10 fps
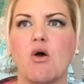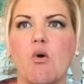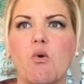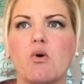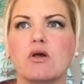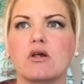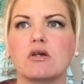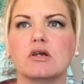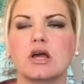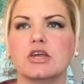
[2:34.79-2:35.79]

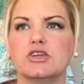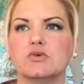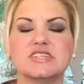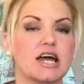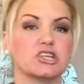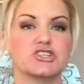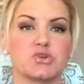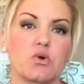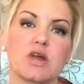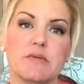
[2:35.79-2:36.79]
or, tell a
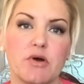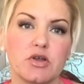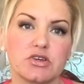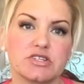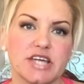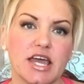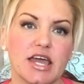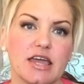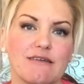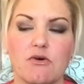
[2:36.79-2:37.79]
story about your
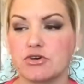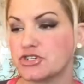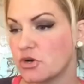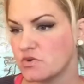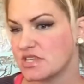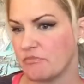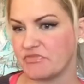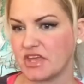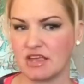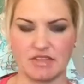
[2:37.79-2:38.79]
day, or show
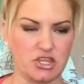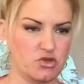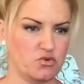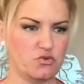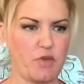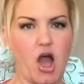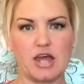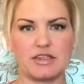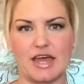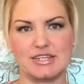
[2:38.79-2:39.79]
something that you
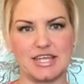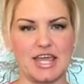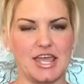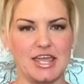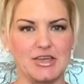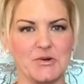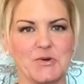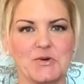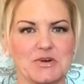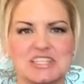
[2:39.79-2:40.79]
bought that day,
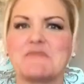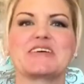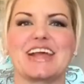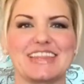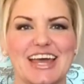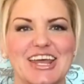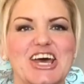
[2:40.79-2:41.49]
or something like that.